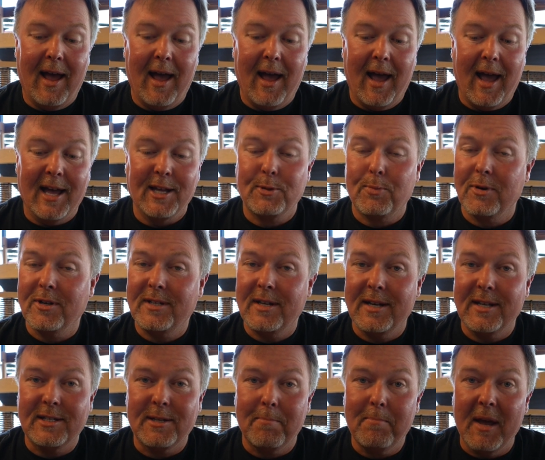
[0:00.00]
As Marissa said,
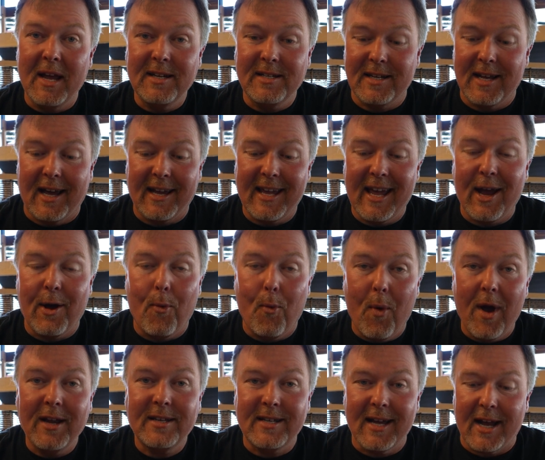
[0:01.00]
it's amazing. I can't
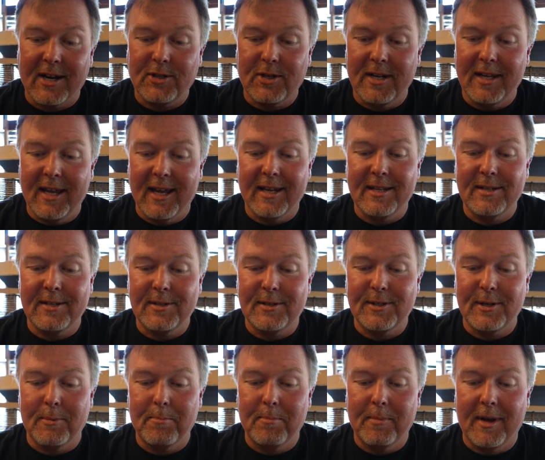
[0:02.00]
wait to actually get
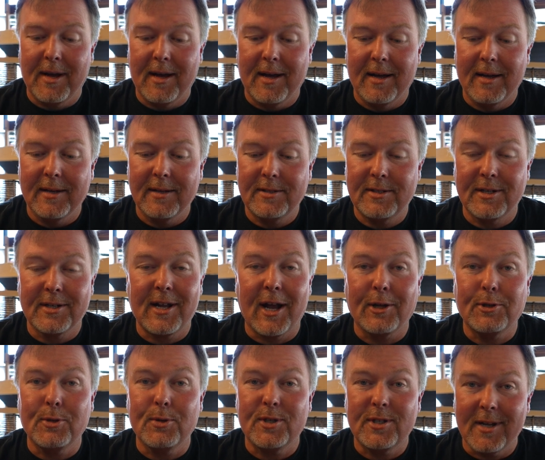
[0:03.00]
some
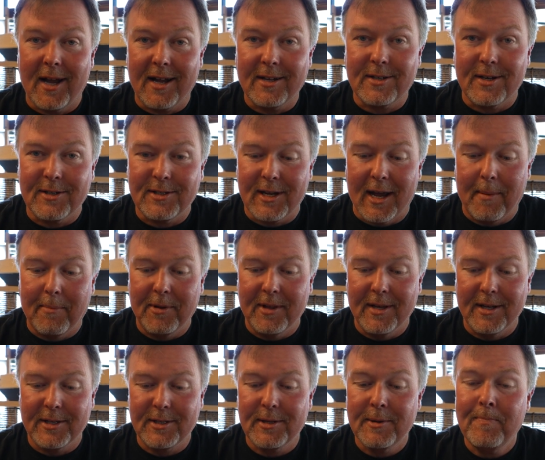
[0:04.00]
tonkatsu sauce on top of
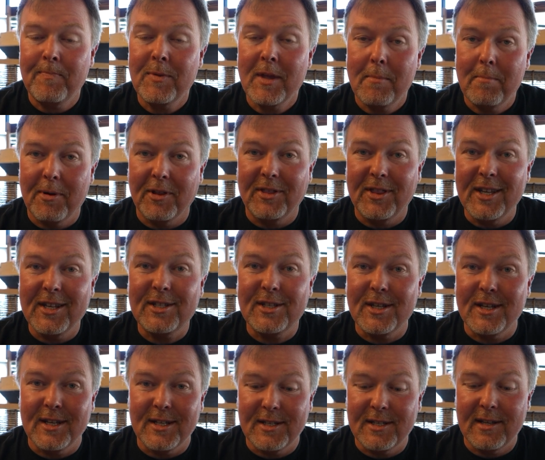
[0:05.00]
this. But this
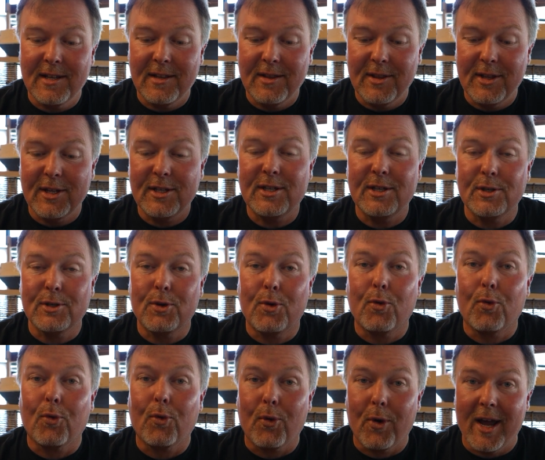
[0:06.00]
is
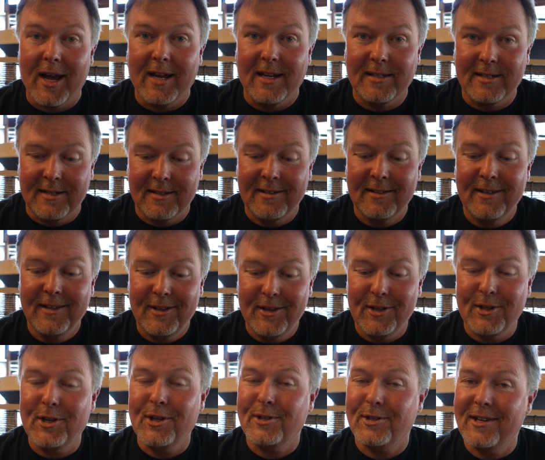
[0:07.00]
great.
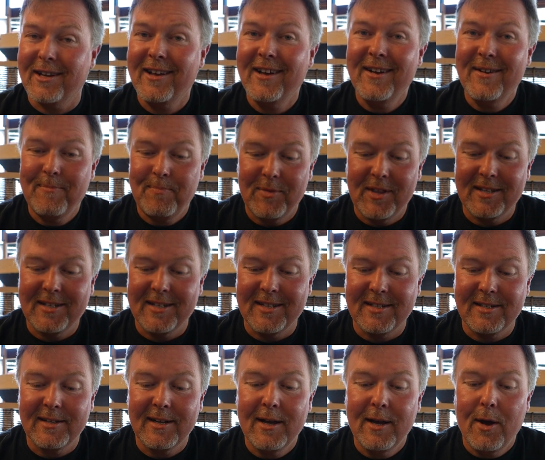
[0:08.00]
This is
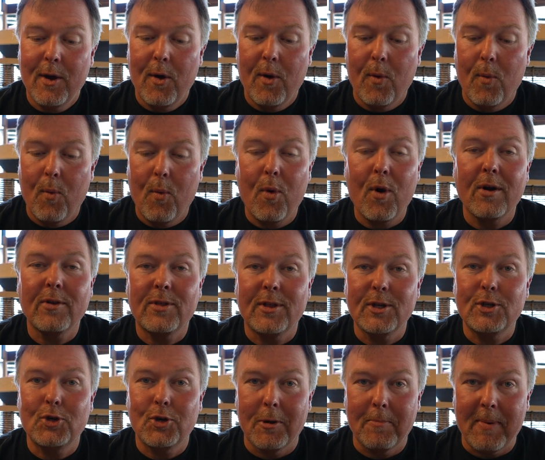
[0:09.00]
worth the
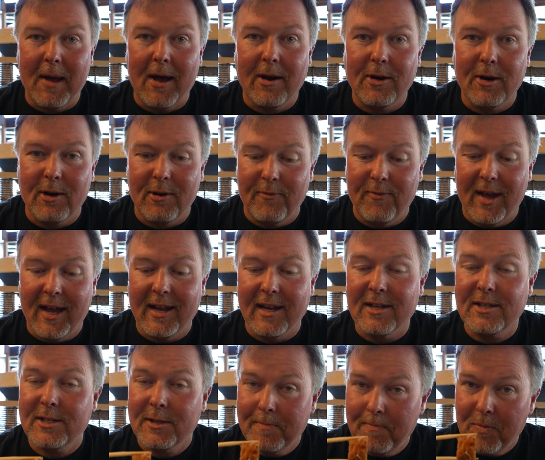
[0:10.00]
trip out here to
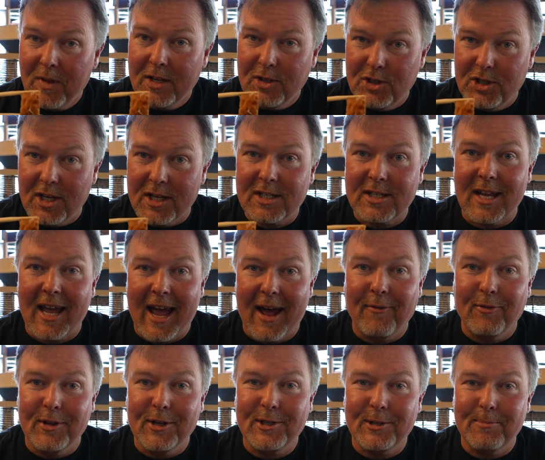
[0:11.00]
Vegas just to
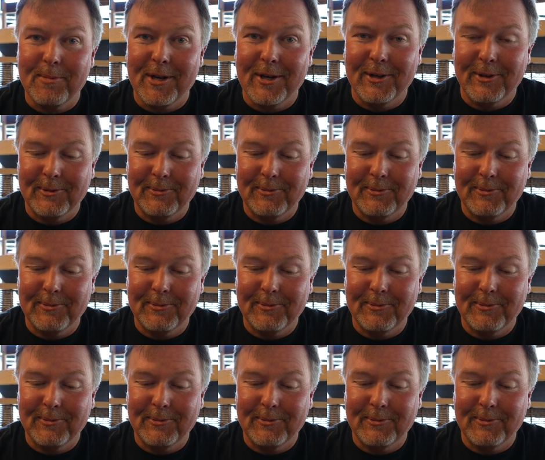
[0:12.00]
have this meal.